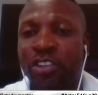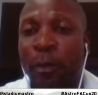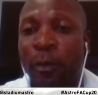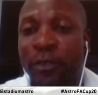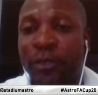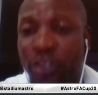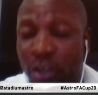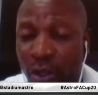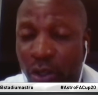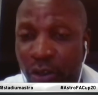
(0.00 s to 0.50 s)
the
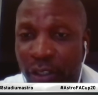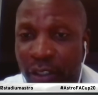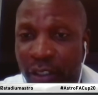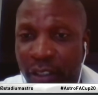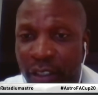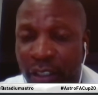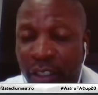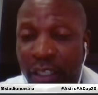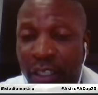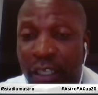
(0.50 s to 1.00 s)
top
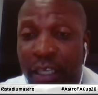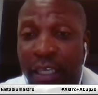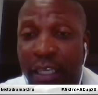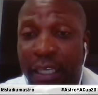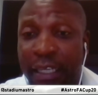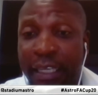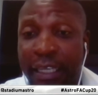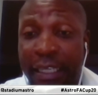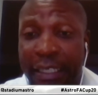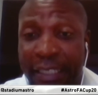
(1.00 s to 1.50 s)
scorer.
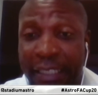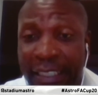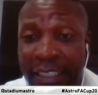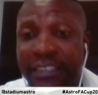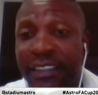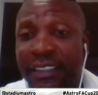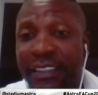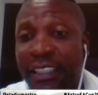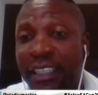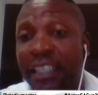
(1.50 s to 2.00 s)

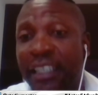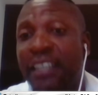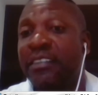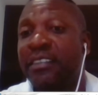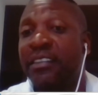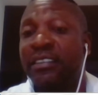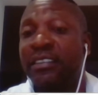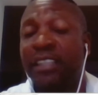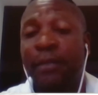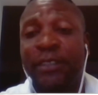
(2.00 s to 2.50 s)
This
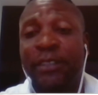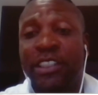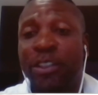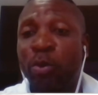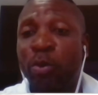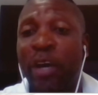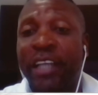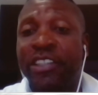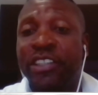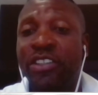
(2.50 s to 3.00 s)
year, the same
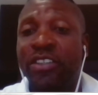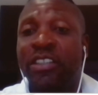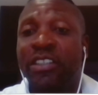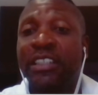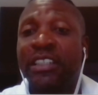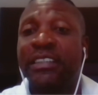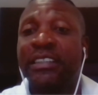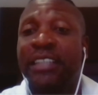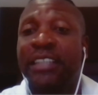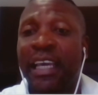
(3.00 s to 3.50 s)

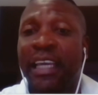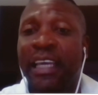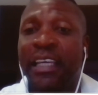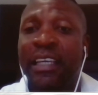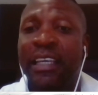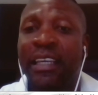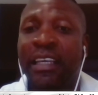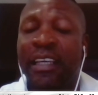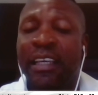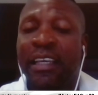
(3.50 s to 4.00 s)
situation, he
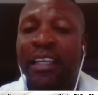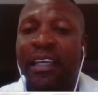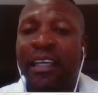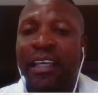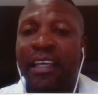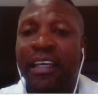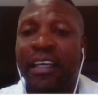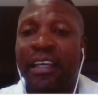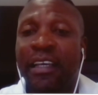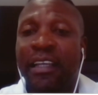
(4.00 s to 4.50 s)
stayed,
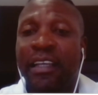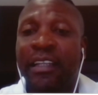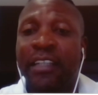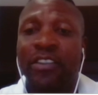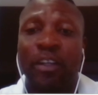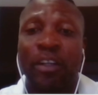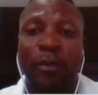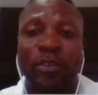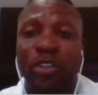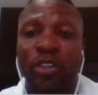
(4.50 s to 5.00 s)

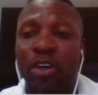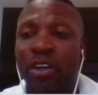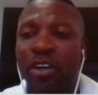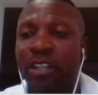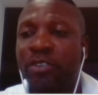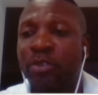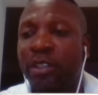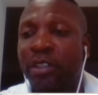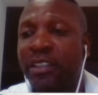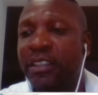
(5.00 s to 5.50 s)
the top
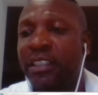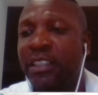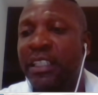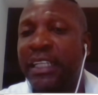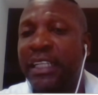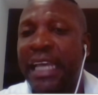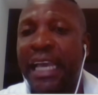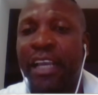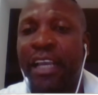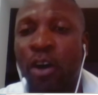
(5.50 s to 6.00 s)
scorer,
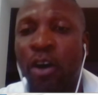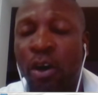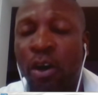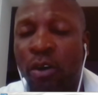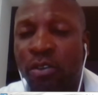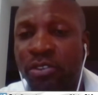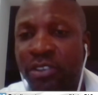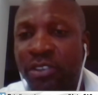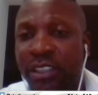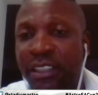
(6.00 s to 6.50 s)
29
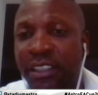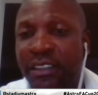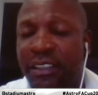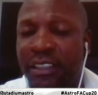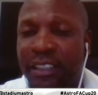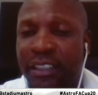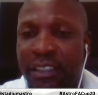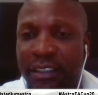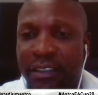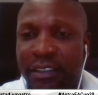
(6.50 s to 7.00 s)
goals
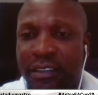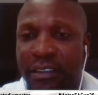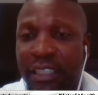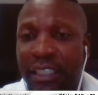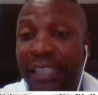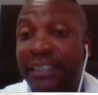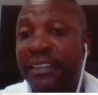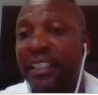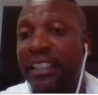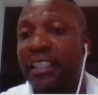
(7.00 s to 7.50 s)
this year.
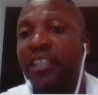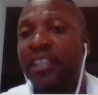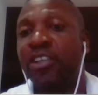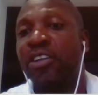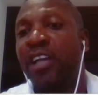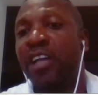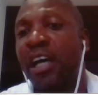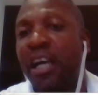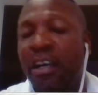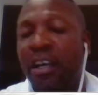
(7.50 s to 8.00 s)
That's telling
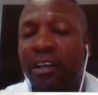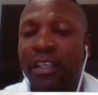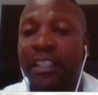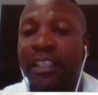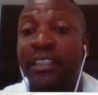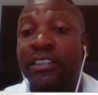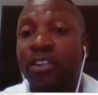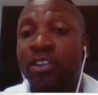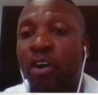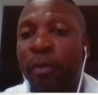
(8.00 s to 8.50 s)
you that
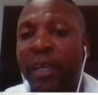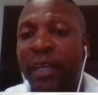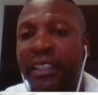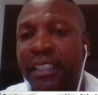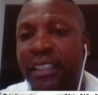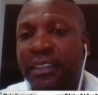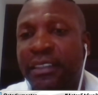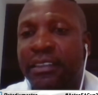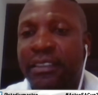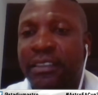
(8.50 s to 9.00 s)
he's
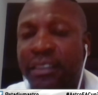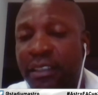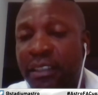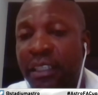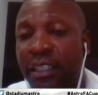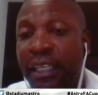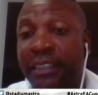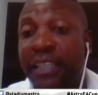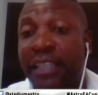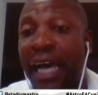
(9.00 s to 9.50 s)
committed,
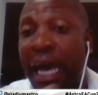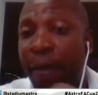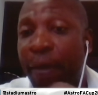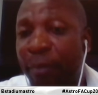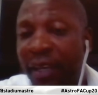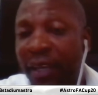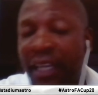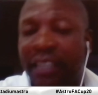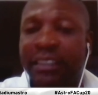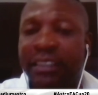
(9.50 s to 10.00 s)
he's
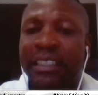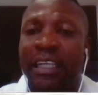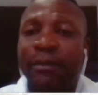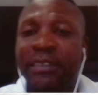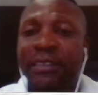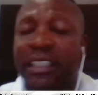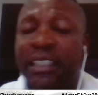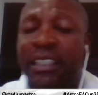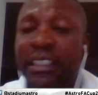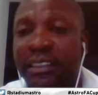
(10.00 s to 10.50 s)
happy, as
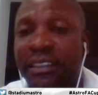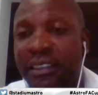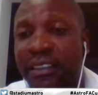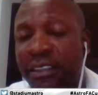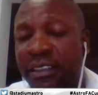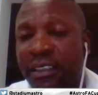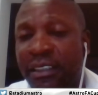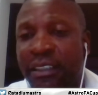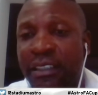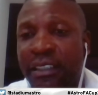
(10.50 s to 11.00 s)
Glen
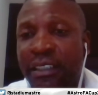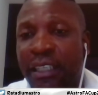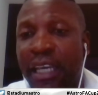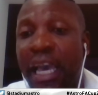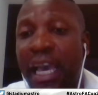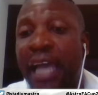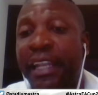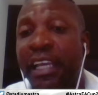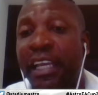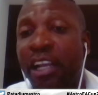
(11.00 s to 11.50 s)
says,
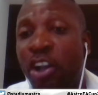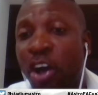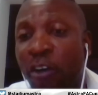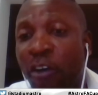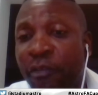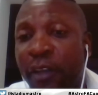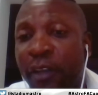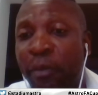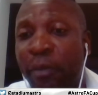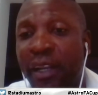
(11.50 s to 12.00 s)
and he
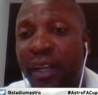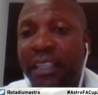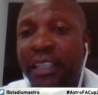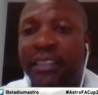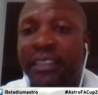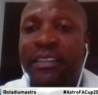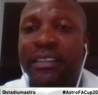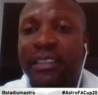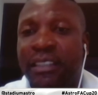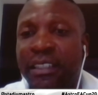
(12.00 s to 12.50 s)
loves the
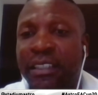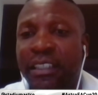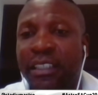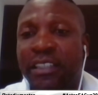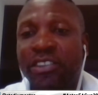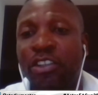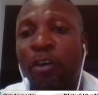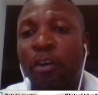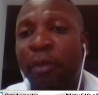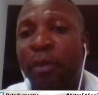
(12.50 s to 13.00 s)
place.
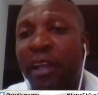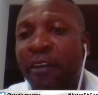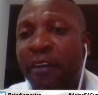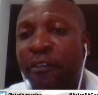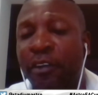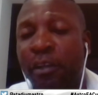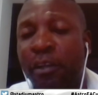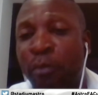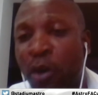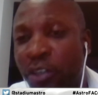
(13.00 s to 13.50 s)
He's not
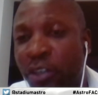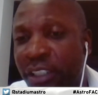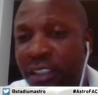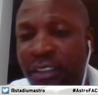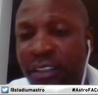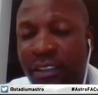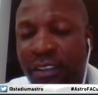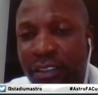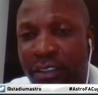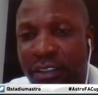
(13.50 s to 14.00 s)
playing for the
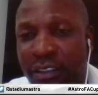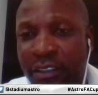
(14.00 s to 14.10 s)
money.